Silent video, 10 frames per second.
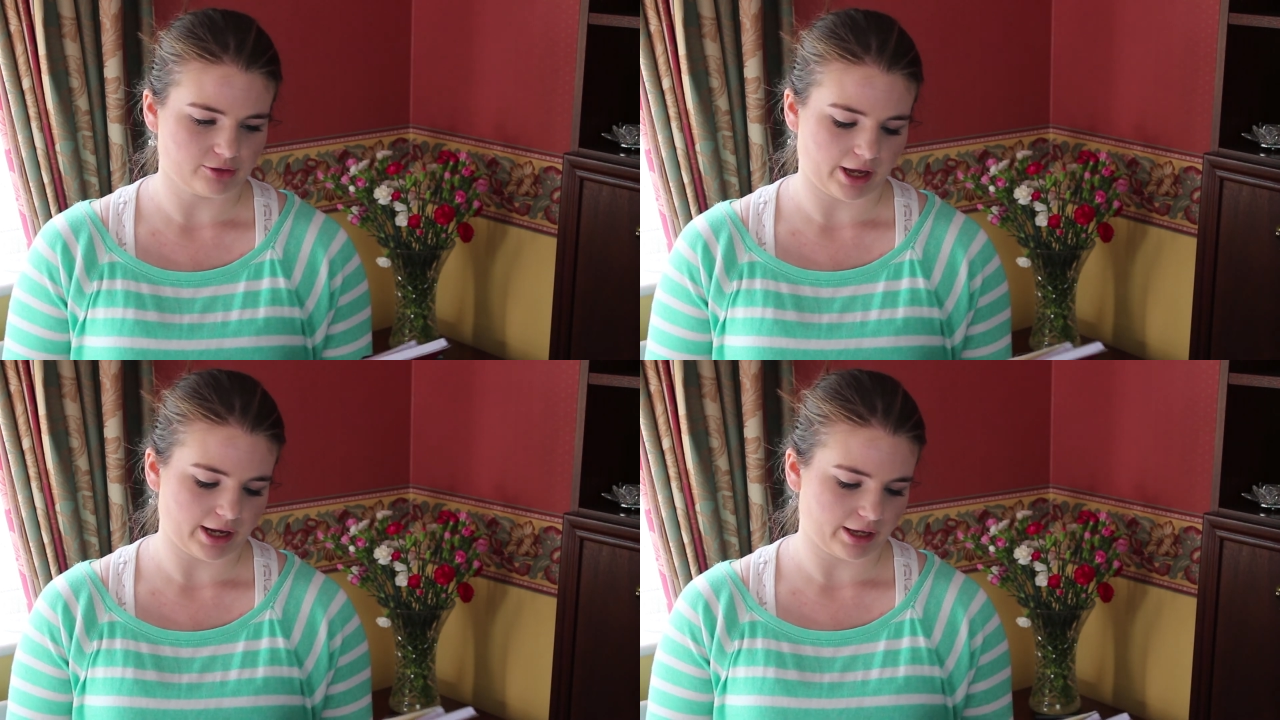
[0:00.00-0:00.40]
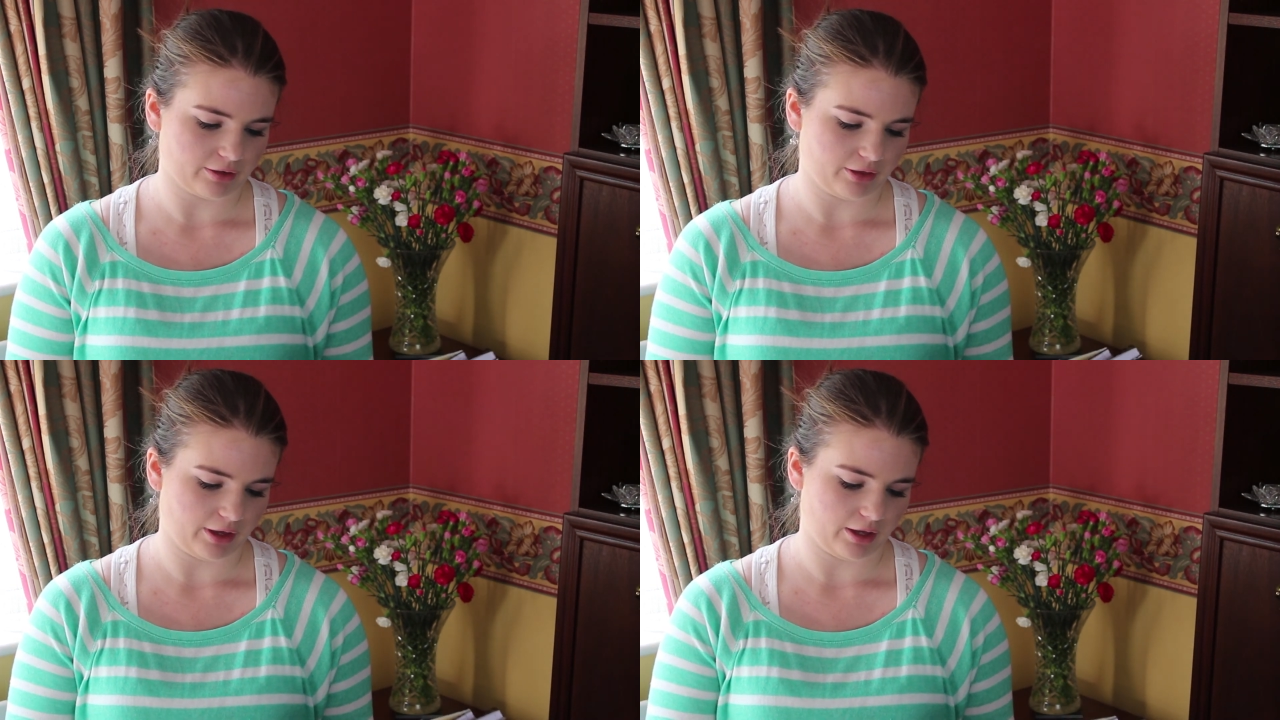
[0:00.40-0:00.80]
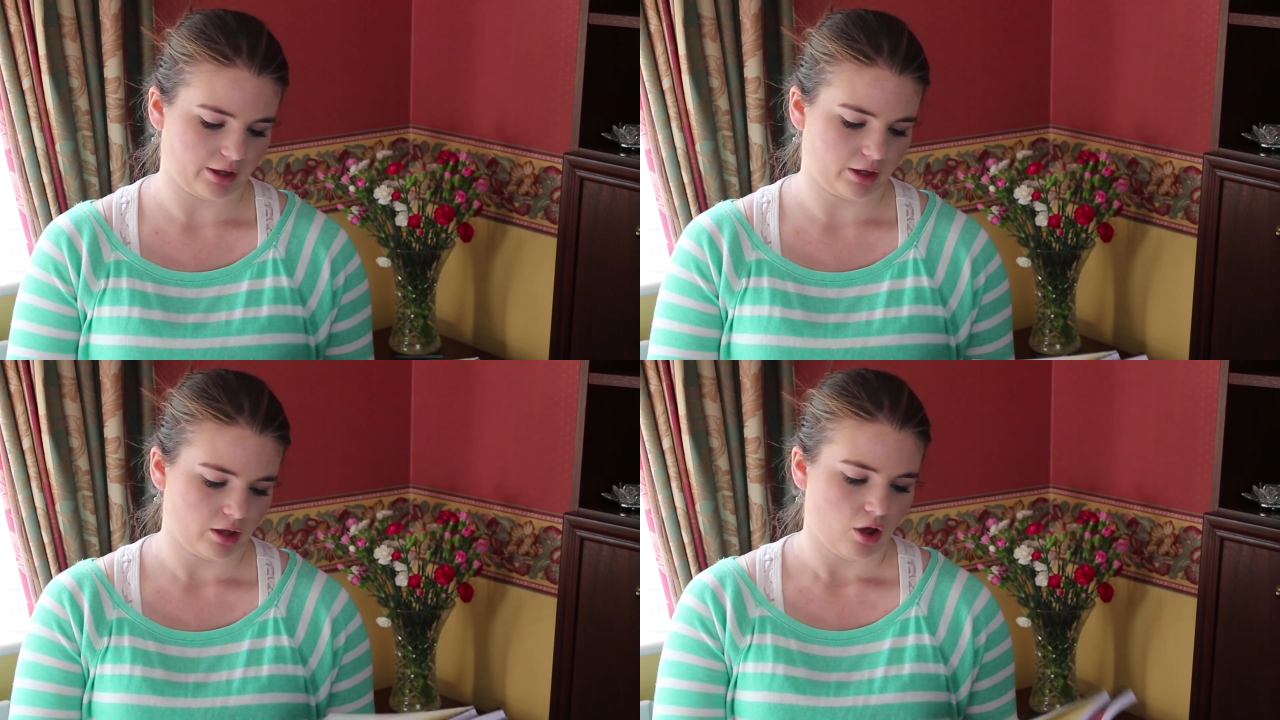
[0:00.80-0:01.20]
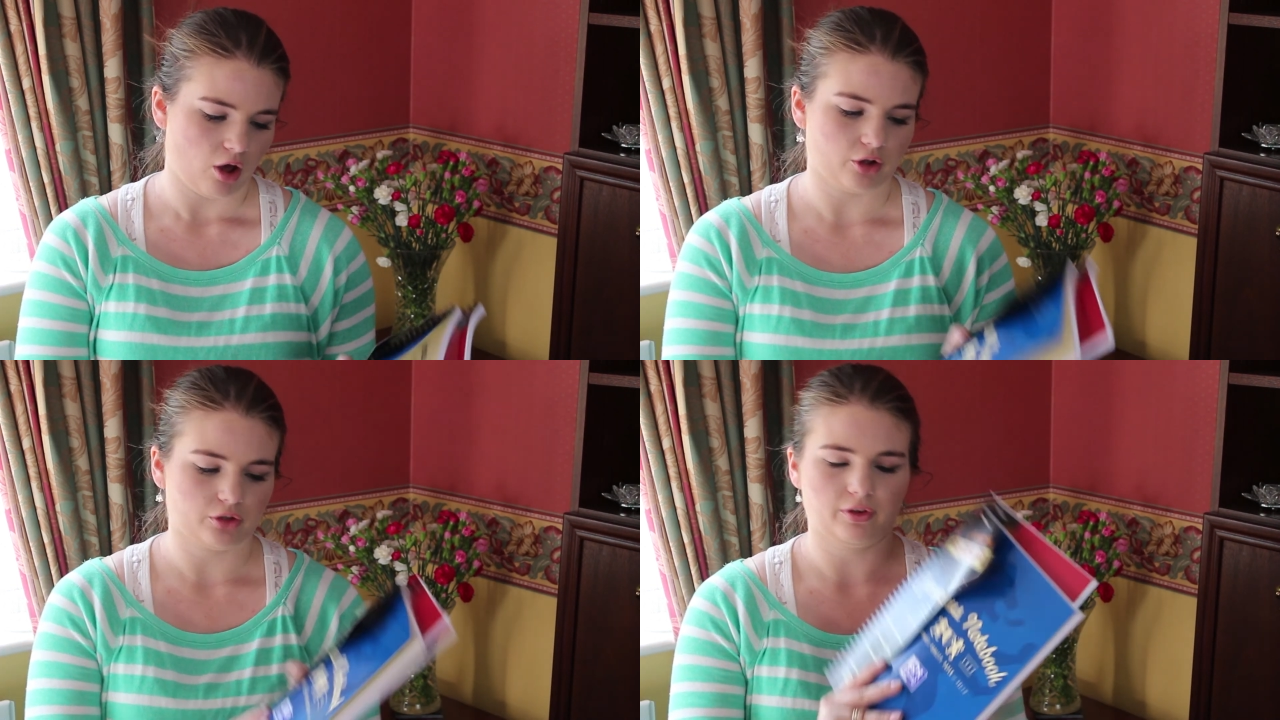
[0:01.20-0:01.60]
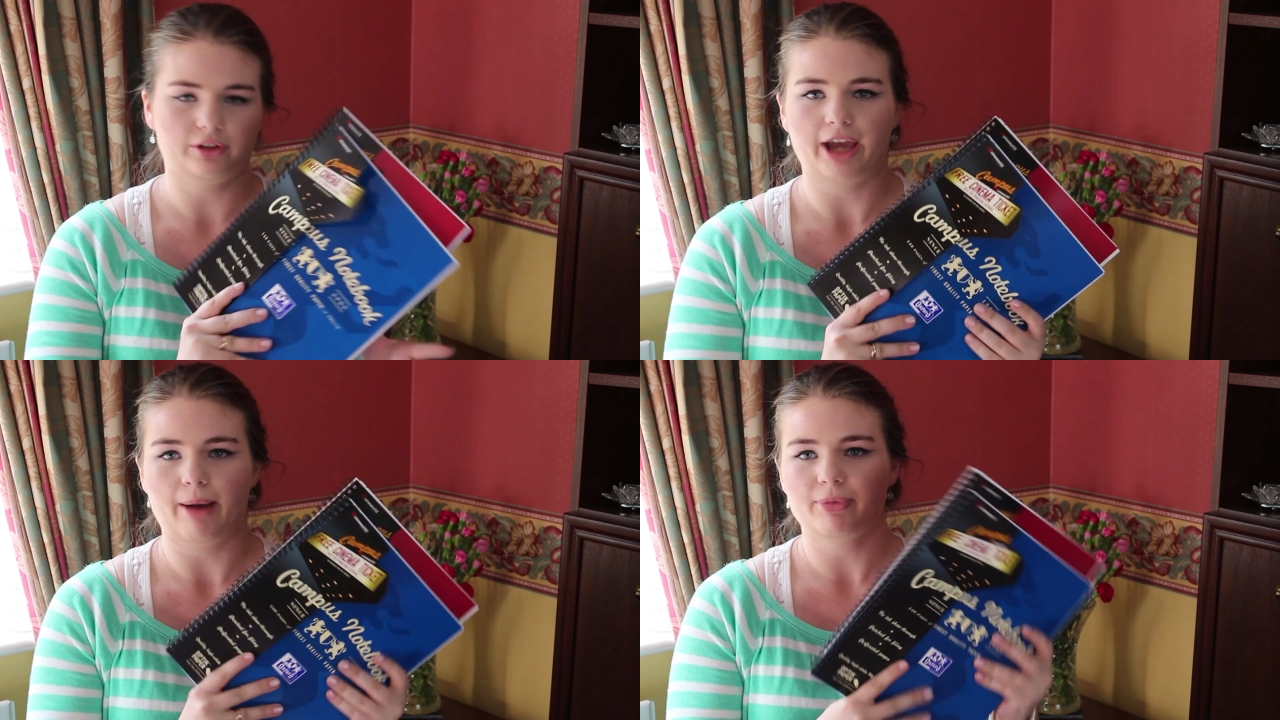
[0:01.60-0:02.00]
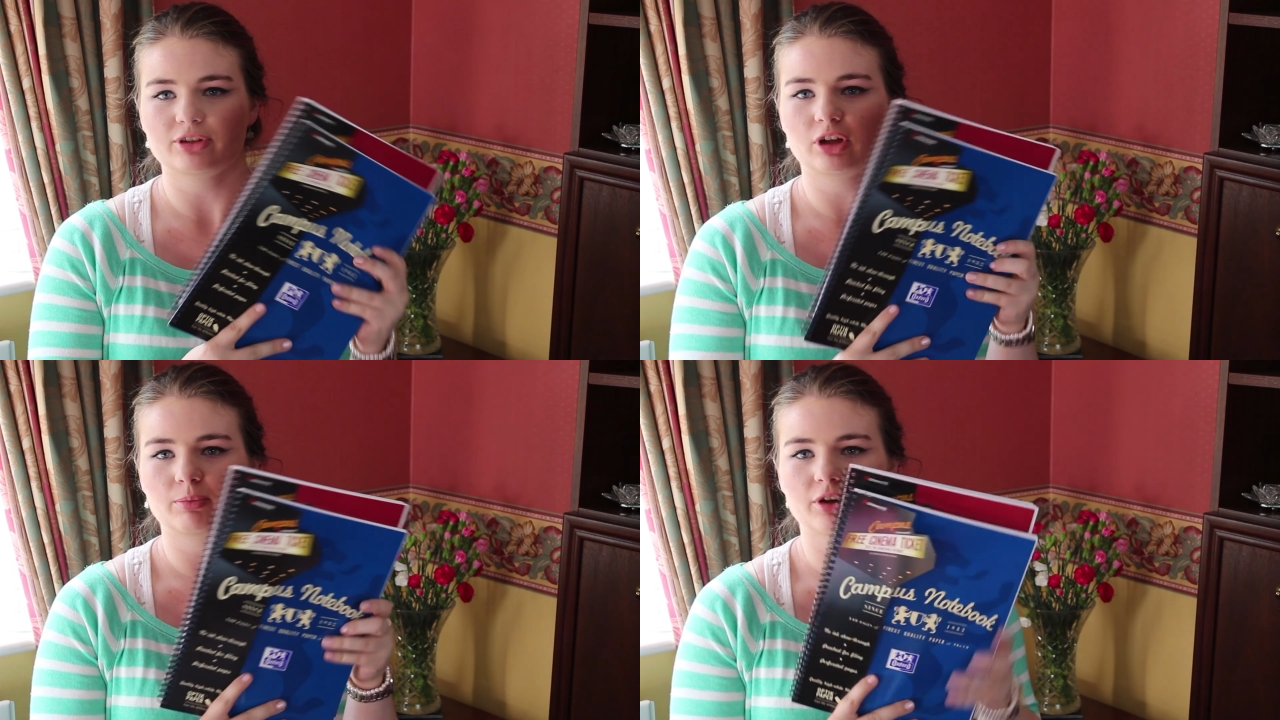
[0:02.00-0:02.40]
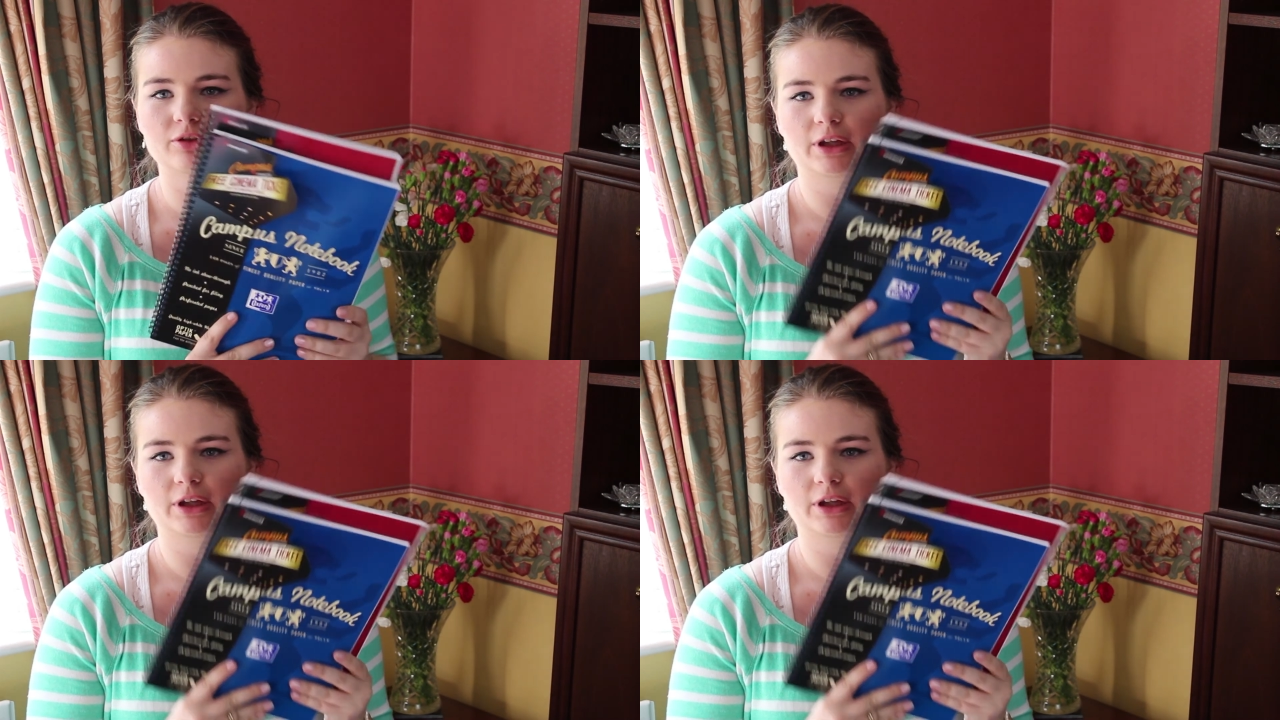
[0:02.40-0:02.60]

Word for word: So I like the Oxford campus notebooks.